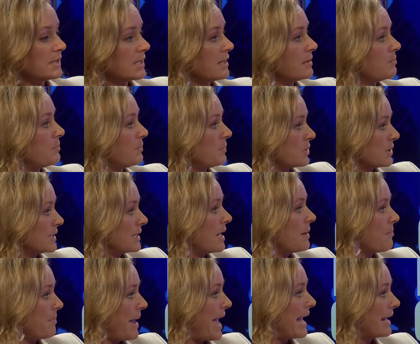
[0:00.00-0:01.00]

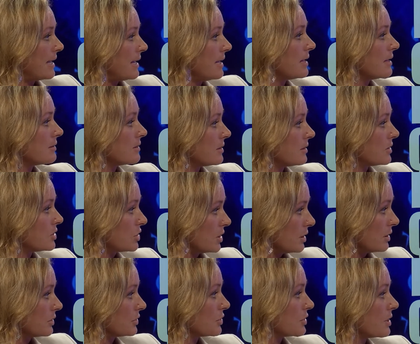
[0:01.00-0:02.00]
10% back in to the
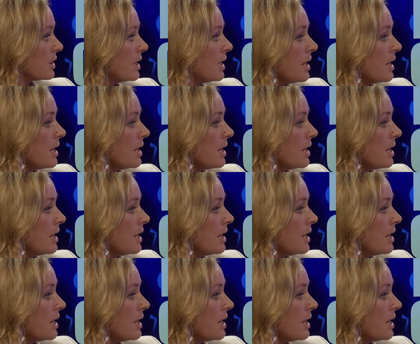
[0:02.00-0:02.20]
church.